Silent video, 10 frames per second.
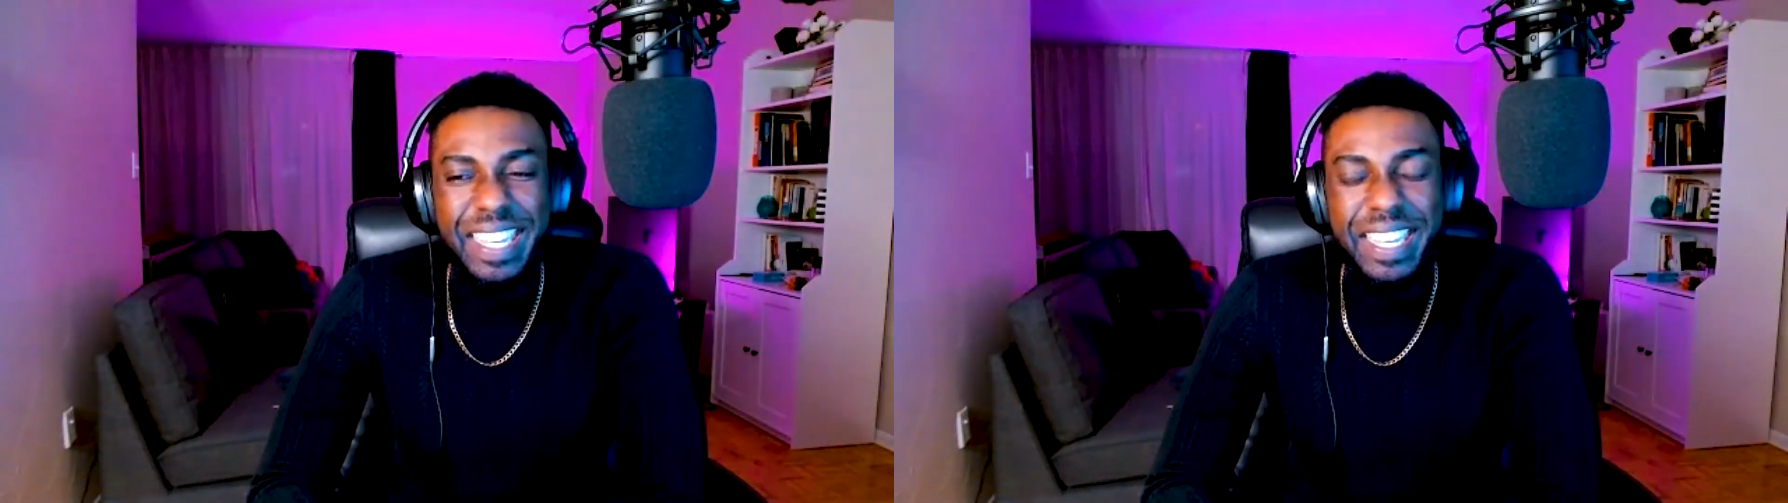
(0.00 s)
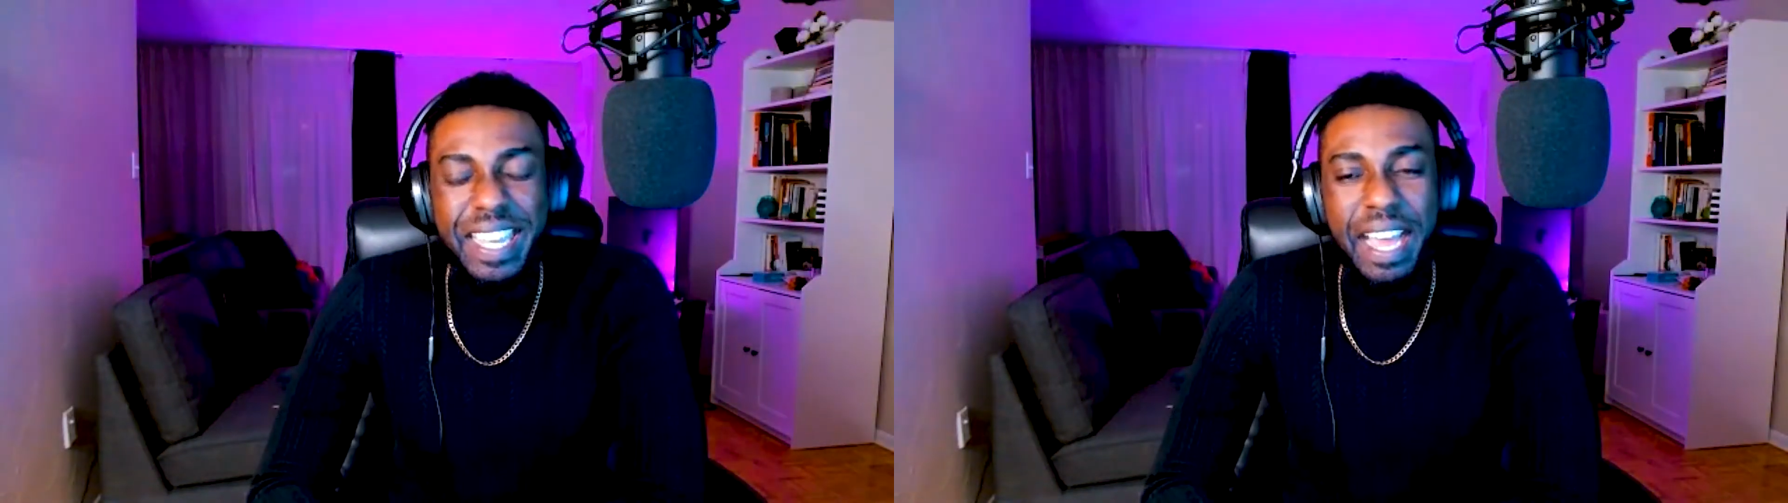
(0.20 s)

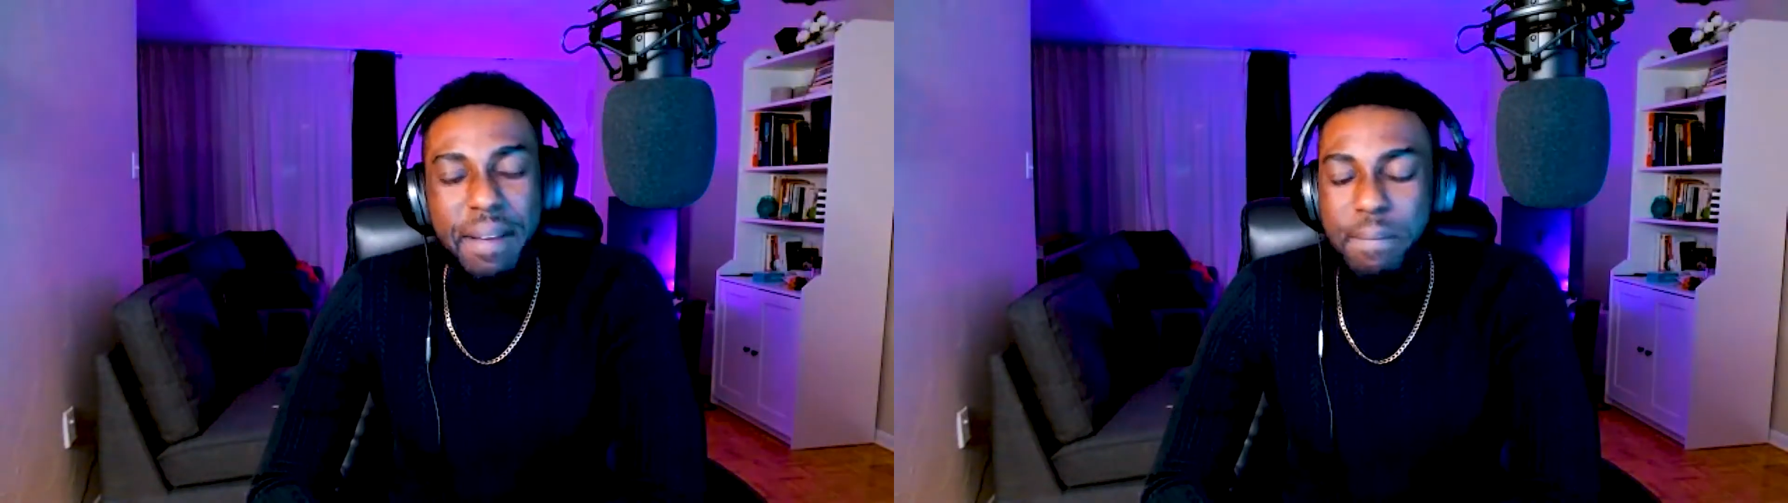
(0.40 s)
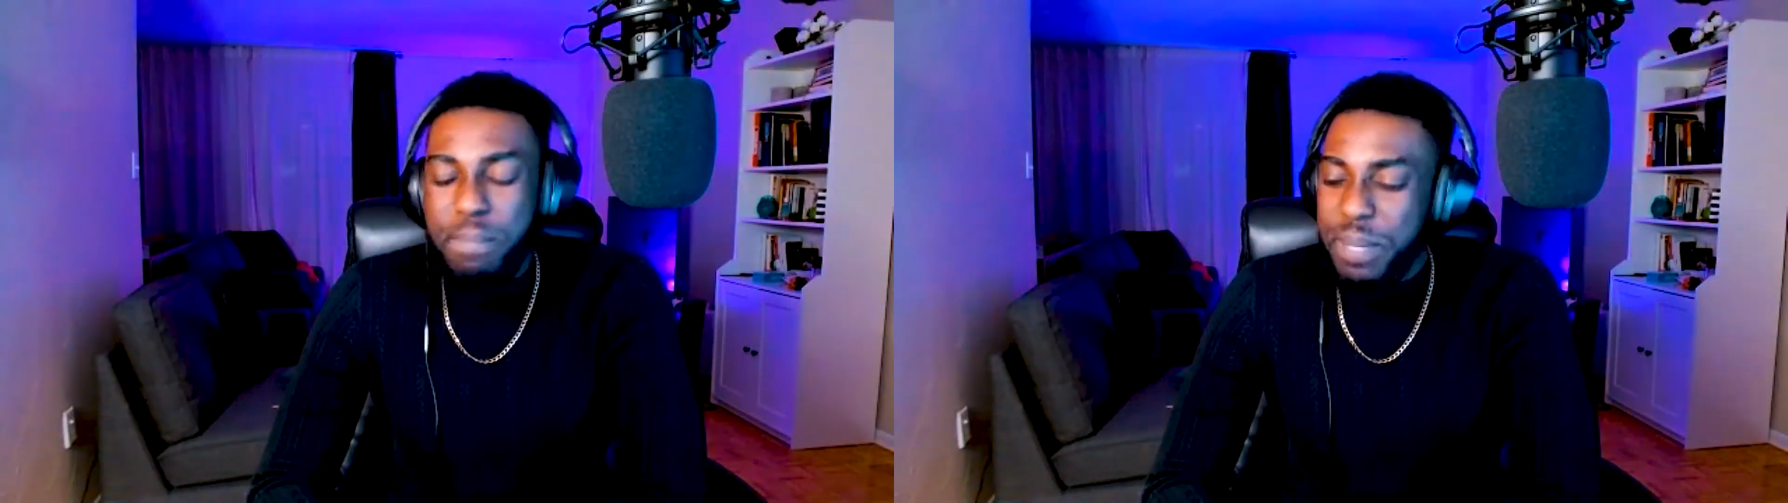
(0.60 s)

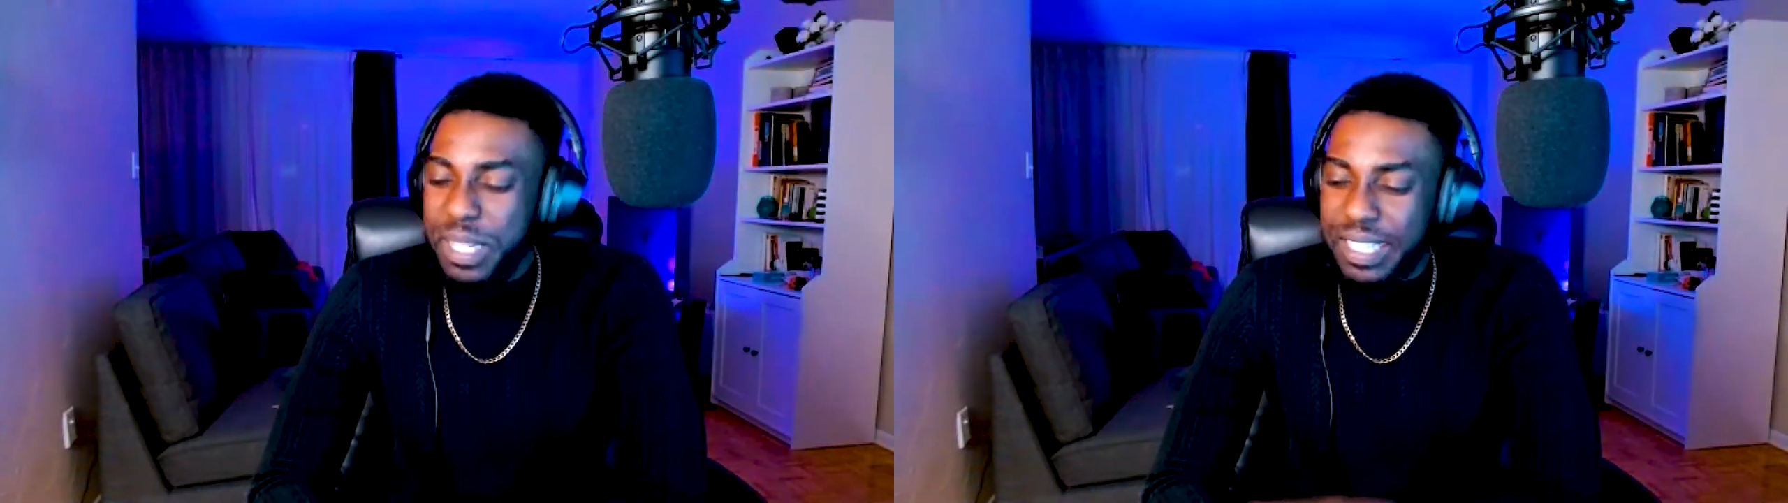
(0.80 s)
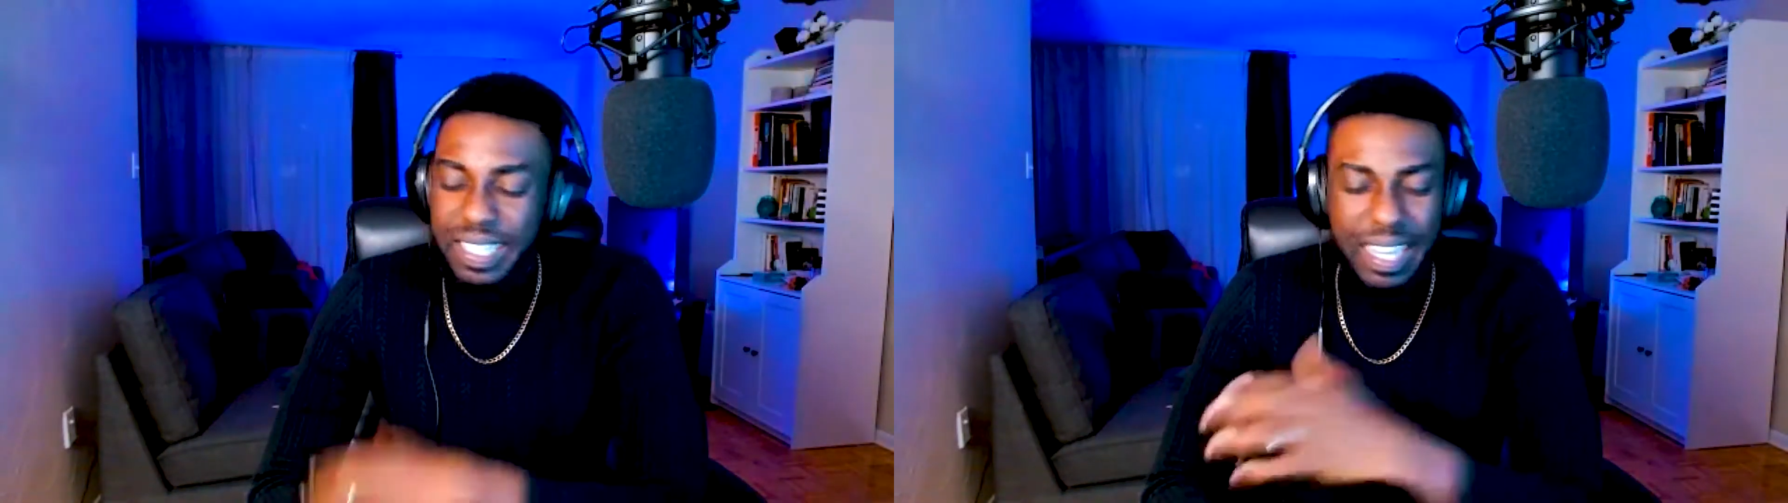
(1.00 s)
Yeah,
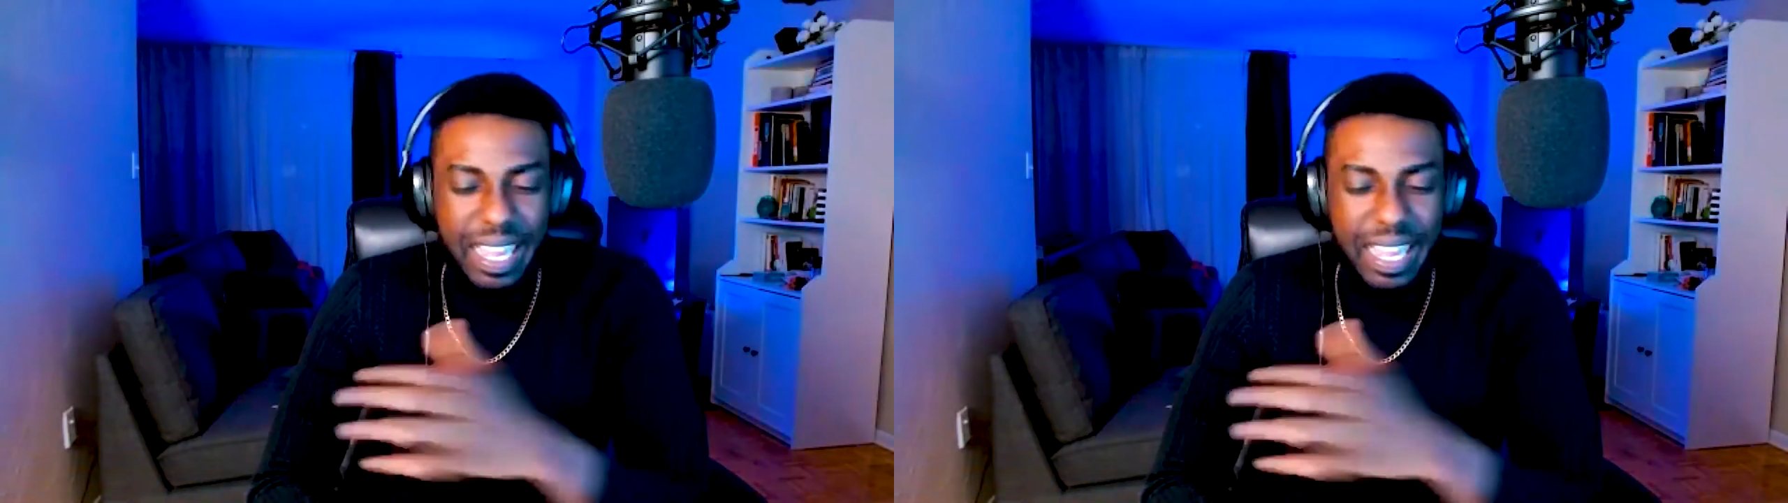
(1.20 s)
but